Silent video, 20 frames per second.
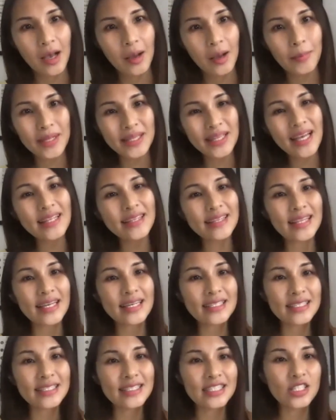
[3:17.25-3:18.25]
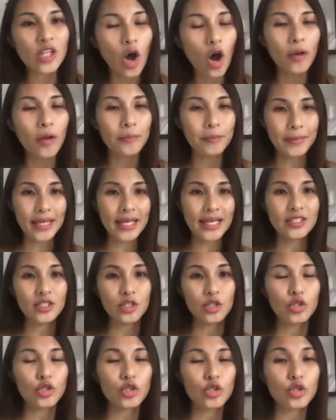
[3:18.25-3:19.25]
But that does not mean
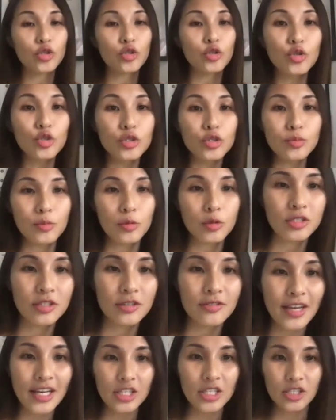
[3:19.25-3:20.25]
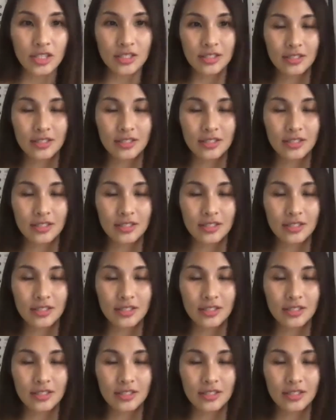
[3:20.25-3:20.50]
you should lose motivation.